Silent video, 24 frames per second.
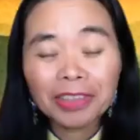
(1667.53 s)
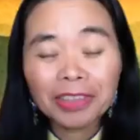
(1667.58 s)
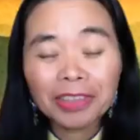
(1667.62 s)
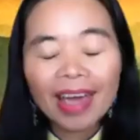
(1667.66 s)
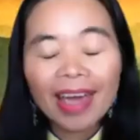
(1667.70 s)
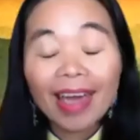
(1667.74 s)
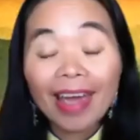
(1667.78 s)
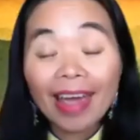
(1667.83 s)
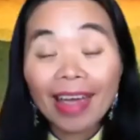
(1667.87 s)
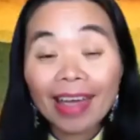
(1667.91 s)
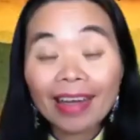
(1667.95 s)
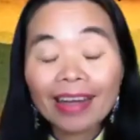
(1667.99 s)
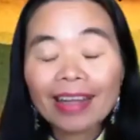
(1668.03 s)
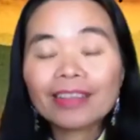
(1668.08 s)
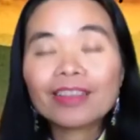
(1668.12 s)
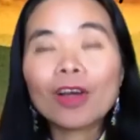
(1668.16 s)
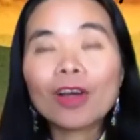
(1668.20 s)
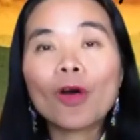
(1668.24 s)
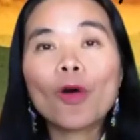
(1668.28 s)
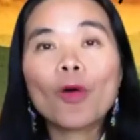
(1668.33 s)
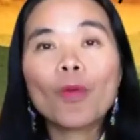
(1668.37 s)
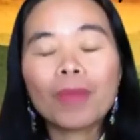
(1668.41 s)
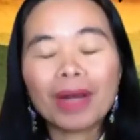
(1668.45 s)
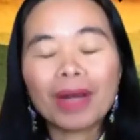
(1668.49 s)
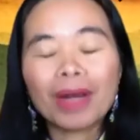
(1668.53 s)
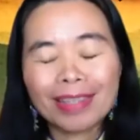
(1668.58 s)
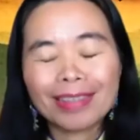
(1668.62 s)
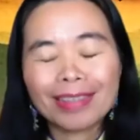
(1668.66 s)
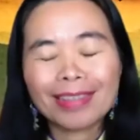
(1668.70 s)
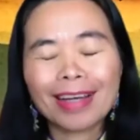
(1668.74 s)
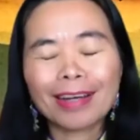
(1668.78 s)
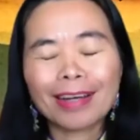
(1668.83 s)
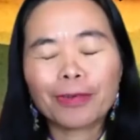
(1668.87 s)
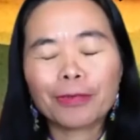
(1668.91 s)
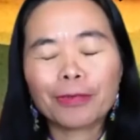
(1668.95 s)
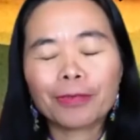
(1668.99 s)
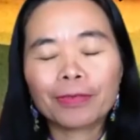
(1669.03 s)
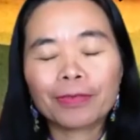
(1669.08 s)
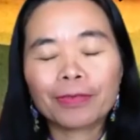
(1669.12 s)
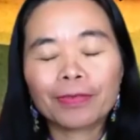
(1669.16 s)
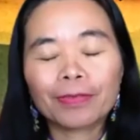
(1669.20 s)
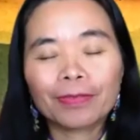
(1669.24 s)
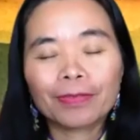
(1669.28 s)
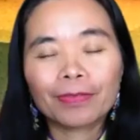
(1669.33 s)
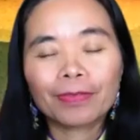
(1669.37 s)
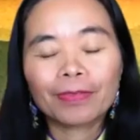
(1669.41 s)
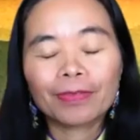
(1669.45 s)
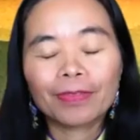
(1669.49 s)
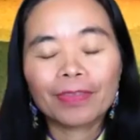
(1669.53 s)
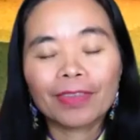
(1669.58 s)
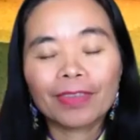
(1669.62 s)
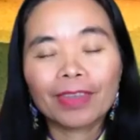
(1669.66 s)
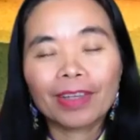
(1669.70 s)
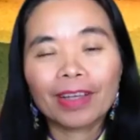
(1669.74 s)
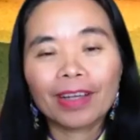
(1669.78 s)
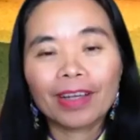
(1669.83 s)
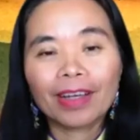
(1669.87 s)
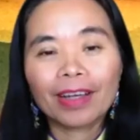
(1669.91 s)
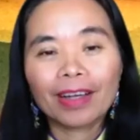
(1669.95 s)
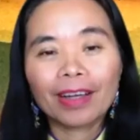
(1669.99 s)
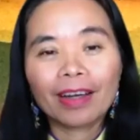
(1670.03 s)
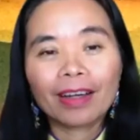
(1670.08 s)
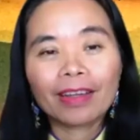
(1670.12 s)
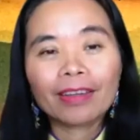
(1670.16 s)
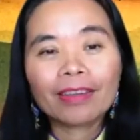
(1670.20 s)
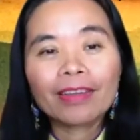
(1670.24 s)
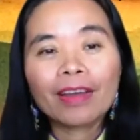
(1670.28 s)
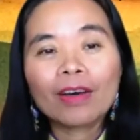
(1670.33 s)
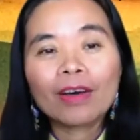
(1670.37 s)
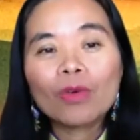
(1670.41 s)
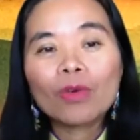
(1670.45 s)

And I told myself, the